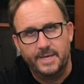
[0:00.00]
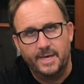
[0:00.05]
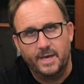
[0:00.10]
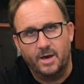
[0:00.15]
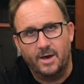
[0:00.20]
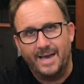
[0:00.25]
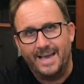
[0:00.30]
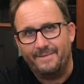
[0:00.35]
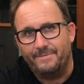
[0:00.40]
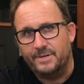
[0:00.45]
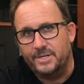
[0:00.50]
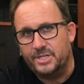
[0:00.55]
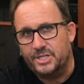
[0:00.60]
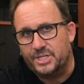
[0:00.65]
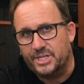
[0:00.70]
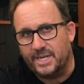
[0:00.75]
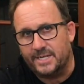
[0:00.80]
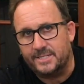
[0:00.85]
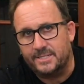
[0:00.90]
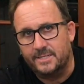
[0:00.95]
I haven't
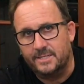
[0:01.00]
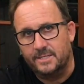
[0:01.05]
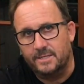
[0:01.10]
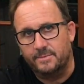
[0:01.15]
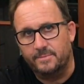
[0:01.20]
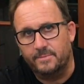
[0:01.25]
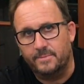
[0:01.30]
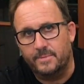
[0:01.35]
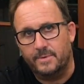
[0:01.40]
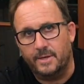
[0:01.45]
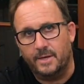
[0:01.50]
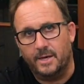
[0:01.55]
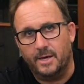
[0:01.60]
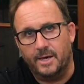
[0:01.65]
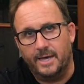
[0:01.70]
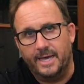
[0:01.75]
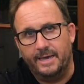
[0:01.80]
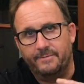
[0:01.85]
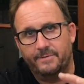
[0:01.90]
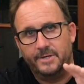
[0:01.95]
adjusted them, I
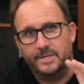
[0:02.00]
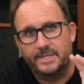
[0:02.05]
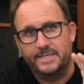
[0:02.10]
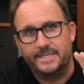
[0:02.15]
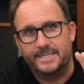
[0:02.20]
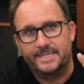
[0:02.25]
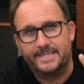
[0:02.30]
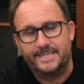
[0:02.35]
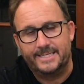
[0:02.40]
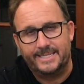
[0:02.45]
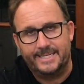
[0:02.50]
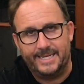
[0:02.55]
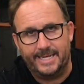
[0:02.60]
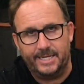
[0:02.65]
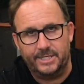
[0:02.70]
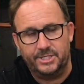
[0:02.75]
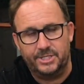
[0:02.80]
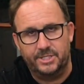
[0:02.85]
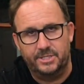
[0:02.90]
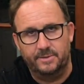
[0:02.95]
haven't
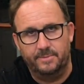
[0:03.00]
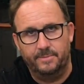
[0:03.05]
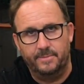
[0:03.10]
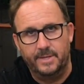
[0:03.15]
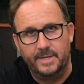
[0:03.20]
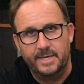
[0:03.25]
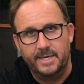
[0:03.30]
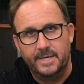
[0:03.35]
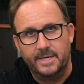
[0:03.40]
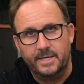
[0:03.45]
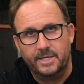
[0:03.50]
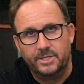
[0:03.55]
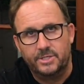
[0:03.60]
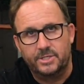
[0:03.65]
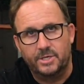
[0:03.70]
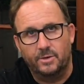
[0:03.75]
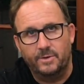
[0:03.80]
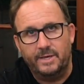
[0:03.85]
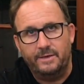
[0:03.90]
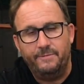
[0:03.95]
touched them.
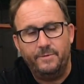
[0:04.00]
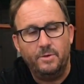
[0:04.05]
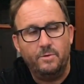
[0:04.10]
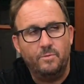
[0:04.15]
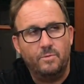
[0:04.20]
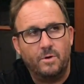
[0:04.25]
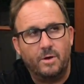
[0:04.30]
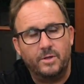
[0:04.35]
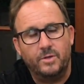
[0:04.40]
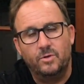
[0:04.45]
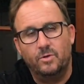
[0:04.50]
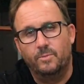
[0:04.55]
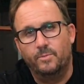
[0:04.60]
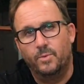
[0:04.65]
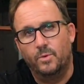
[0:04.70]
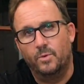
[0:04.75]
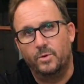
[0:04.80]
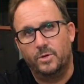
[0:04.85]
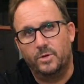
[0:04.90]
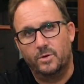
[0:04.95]
So if you ride your
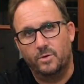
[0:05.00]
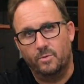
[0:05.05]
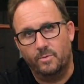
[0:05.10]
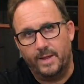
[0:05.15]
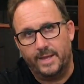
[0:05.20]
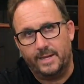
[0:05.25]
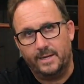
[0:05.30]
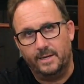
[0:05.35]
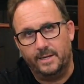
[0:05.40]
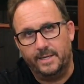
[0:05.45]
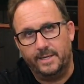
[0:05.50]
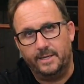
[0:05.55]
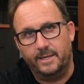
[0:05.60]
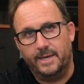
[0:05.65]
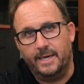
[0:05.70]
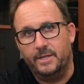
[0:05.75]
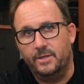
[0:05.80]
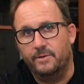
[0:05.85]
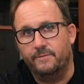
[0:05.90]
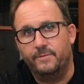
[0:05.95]
board correctly,
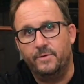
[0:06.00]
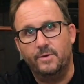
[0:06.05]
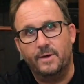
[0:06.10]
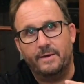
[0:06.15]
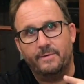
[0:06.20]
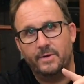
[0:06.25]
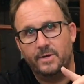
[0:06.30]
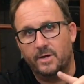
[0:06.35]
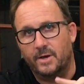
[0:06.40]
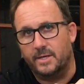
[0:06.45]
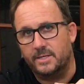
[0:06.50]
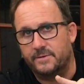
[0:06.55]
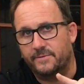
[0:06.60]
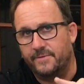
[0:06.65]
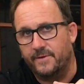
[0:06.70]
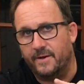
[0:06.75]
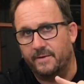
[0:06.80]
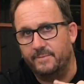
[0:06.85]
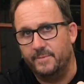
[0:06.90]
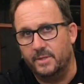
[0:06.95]
and if you have a nice
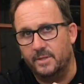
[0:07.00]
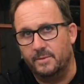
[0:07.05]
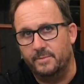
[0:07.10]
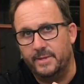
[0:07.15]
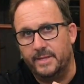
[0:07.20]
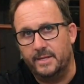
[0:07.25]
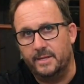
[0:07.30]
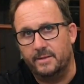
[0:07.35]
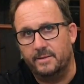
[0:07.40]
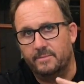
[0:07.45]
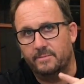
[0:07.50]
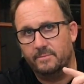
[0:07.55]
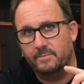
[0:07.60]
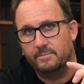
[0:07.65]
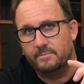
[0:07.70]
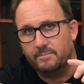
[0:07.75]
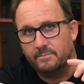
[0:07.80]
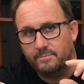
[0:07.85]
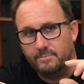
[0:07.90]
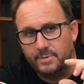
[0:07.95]
5mm
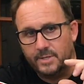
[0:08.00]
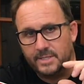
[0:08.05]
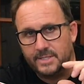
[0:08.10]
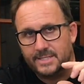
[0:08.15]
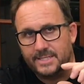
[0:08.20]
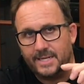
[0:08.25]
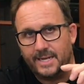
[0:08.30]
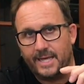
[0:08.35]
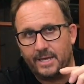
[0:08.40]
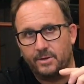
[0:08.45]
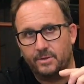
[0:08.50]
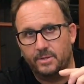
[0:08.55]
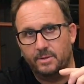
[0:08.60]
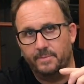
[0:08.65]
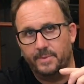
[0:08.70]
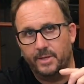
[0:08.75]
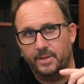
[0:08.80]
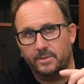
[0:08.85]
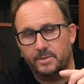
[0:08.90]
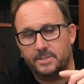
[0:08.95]
bit of slack on the
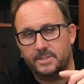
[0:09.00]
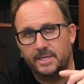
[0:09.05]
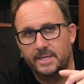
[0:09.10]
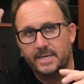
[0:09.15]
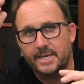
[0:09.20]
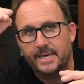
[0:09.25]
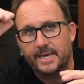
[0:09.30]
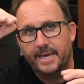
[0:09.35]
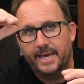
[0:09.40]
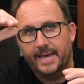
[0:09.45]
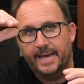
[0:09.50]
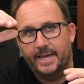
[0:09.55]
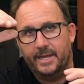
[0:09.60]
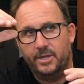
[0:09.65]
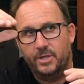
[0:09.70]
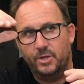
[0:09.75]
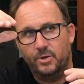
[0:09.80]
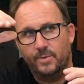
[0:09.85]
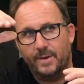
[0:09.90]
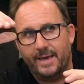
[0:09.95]
belt,
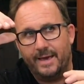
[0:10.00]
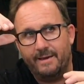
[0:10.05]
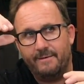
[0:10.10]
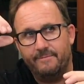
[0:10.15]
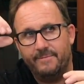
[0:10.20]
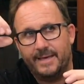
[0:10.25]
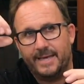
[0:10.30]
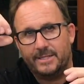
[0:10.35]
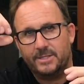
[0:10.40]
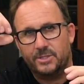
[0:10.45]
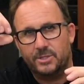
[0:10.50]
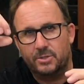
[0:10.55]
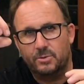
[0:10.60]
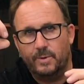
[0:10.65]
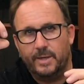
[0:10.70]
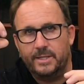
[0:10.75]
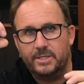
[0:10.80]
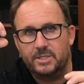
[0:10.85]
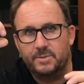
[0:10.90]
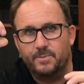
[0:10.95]
and you have that
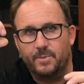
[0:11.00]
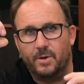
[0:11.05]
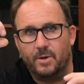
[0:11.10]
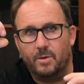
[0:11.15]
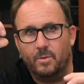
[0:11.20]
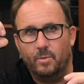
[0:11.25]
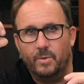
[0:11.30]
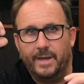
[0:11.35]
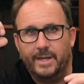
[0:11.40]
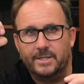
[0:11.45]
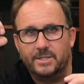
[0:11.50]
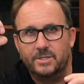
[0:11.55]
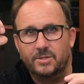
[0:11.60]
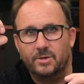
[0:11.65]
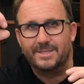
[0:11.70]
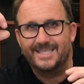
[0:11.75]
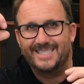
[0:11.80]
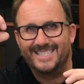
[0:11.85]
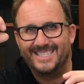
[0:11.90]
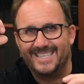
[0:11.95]
sweet spot where it's
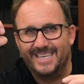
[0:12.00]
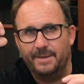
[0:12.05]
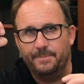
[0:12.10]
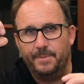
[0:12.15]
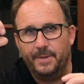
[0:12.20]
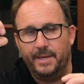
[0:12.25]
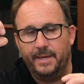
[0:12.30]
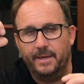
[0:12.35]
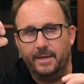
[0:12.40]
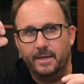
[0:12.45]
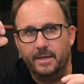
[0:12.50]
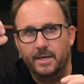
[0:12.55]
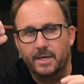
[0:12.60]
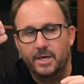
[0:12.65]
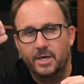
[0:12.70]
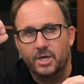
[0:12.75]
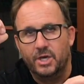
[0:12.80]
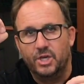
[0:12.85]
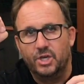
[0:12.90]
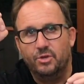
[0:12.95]
skipping,
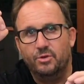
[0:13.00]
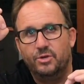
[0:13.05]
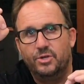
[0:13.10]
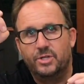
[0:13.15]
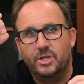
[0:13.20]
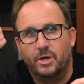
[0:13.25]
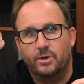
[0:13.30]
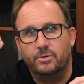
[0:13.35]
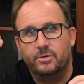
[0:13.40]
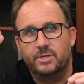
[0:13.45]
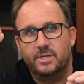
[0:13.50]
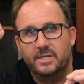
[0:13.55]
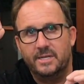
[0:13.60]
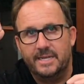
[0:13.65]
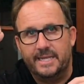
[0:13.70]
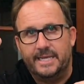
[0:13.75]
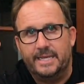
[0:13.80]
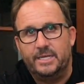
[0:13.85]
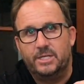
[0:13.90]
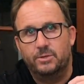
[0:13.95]
you don't
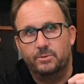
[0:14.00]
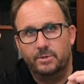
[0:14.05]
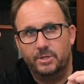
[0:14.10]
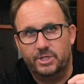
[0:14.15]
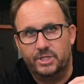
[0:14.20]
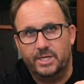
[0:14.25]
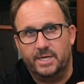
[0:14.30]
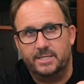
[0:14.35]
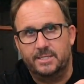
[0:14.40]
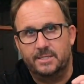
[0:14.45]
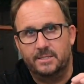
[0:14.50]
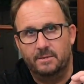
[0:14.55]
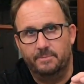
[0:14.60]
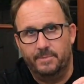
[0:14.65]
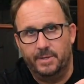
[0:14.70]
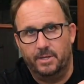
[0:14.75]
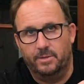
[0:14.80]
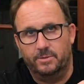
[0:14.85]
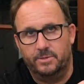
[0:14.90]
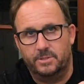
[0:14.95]
need to adjust the
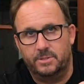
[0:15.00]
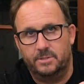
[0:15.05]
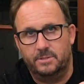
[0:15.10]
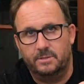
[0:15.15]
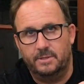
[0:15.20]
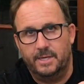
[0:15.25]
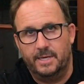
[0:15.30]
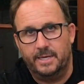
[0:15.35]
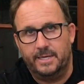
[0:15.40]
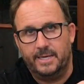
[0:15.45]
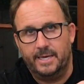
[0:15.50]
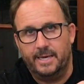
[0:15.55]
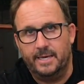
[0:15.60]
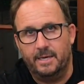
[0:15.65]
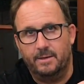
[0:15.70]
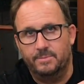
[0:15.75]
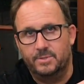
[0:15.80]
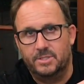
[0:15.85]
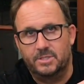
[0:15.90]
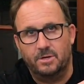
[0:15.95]
belts. Okay,
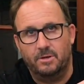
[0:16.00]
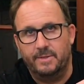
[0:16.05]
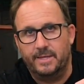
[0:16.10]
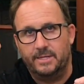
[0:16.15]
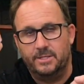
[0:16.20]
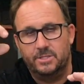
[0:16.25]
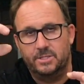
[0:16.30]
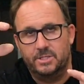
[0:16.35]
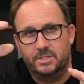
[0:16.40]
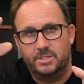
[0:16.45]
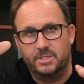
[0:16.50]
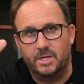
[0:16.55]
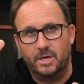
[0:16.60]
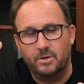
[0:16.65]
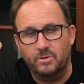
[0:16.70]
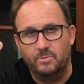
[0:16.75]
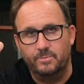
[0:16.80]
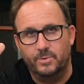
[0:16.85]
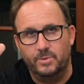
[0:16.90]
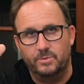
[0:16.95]
I'm sorry, that is
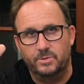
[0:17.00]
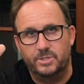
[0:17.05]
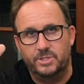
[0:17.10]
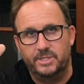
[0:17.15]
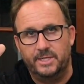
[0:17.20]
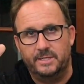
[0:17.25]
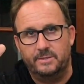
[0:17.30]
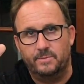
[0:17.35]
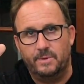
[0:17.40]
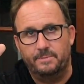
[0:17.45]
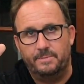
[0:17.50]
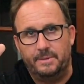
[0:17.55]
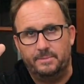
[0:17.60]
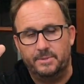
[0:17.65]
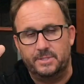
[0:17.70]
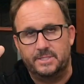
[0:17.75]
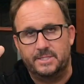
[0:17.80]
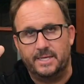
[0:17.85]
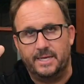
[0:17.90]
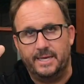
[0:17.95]
total bullshit when people
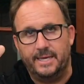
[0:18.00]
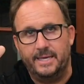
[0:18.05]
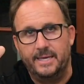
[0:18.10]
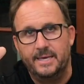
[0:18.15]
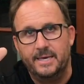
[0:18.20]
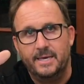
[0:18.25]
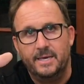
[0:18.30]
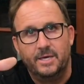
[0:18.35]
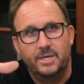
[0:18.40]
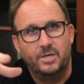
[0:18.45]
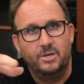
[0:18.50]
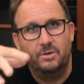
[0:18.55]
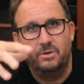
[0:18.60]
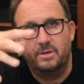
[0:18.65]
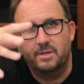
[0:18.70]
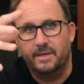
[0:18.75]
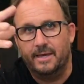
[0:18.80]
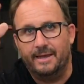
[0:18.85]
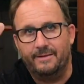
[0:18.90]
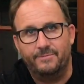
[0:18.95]
say you
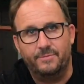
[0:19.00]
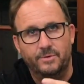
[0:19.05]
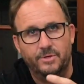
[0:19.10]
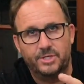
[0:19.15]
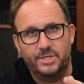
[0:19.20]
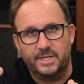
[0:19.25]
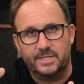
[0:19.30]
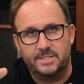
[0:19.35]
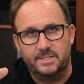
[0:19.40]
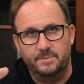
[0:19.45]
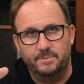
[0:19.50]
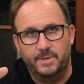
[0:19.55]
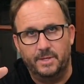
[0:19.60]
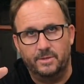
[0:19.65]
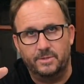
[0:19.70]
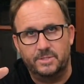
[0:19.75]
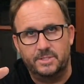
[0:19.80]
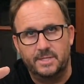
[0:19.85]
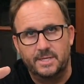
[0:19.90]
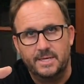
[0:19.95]
have to adjust your
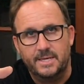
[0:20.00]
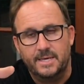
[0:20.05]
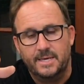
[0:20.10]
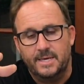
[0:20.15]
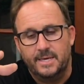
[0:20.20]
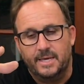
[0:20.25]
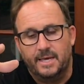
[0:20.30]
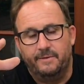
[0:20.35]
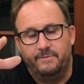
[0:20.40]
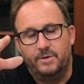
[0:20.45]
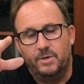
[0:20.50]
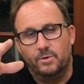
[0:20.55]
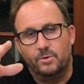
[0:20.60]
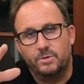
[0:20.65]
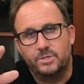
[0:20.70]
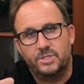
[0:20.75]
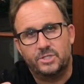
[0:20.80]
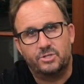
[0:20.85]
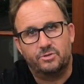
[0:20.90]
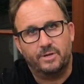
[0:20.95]
belts. If you're
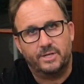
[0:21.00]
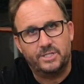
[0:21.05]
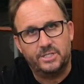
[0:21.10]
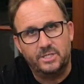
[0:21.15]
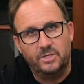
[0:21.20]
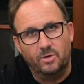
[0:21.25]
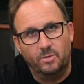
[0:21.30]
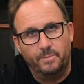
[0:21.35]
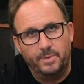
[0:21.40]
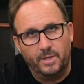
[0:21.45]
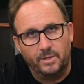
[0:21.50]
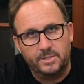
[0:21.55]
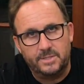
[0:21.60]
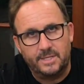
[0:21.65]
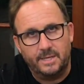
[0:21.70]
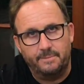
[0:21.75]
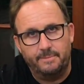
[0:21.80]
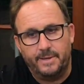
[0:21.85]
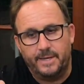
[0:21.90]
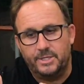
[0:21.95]
stretching your belts
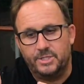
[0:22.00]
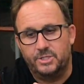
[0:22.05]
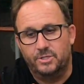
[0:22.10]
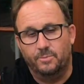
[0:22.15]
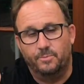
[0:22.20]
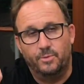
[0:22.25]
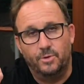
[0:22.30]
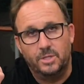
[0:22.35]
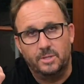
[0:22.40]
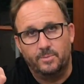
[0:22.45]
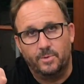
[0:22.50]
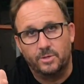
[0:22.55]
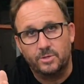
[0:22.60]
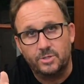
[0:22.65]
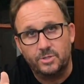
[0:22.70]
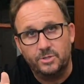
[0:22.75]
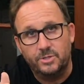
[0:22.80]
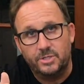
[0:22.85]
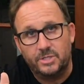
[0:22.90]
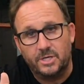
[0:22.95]
that much, you'll put them on
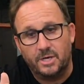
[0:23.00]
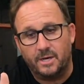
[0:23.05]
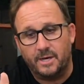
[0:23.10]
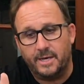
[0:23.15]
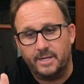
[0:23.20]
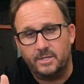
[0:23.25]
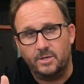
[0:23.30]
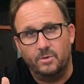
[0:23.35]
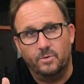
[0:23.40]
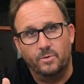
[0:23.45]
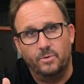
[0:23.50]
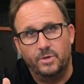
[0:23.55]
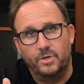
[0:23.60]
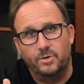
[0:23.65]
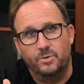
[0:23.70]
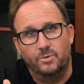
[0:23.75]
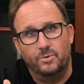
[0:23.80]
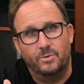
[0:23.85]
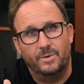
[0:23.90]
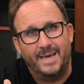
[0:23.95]
too tight, or
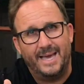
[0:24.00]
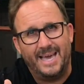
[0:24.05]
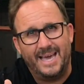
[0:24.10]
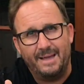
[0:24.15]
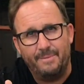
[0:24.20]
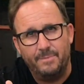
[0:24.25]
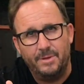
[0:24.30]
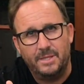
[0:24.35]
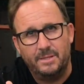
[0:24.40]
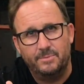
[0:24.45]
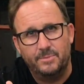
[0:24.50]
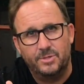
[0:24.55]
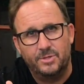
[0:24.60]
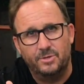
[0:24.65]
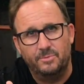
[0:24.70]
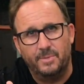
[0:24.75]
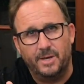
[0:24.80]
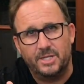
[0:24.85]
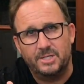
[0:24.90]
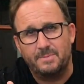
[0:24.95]
you're hammering them too
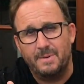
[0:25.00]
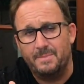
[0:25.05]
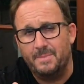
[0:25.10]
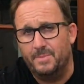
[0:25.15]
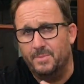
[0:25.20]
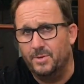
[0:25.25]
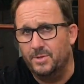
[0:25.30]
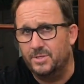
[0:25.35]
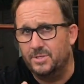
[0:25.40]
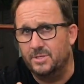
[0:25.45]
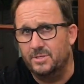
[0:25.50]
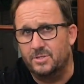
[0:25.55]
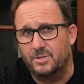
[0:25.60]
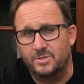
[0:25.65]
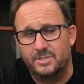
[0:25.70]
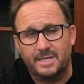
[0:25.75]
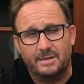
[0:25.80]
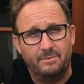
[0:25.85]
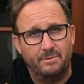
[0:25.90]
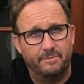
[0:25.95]
much. Maybe boosters because
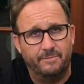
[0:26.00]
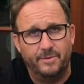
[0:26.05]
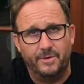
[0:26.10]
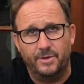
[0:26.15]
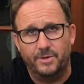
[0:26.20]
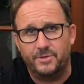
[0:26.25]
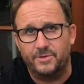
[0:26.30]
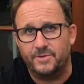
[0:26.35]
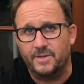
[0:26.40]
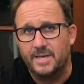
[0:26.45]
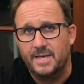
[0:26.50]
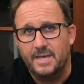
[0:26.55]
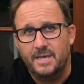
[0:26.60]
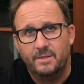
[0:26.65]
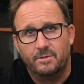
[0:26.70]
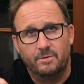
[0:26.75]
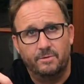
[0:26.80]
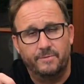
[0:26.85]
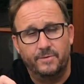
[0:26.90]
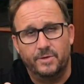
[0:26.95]
they reverse
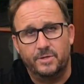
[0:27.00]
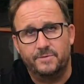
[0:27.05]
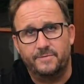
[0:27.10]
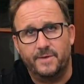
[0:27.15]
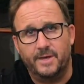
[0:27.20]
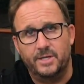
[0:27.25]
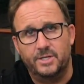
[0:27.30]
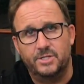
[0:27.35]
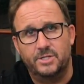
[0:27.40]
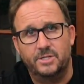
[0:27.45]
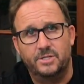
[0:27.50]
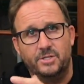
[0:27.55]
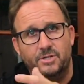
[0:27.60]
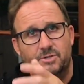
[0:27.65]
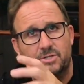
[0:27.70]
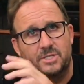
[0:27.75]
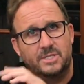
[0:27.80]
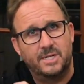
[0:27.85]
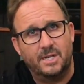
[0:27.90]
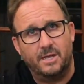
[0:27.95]
the reverse function. You're
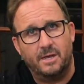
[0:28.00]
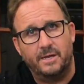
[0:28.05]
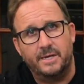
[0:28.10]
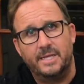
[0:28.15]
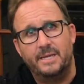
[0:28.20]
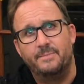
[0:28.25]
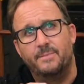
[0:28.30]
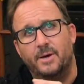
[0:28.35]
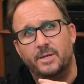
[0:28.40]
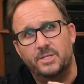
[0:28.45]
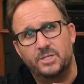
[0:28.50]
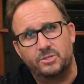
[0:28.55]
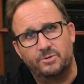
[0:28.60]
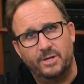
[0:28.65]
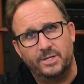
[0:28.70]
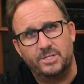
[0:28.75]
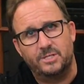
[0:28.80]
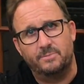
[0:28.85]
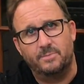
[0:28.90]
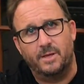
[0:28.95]
sliding, you might
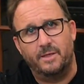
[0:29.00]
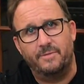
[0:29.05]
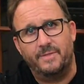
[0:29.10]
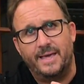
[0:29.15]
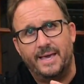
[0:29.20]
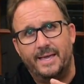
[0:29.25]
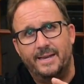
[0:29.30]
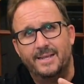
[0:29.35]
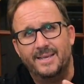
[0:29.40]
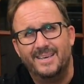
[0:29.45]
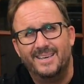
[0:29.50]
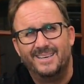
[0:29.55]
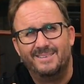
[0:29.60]
stretch them like that.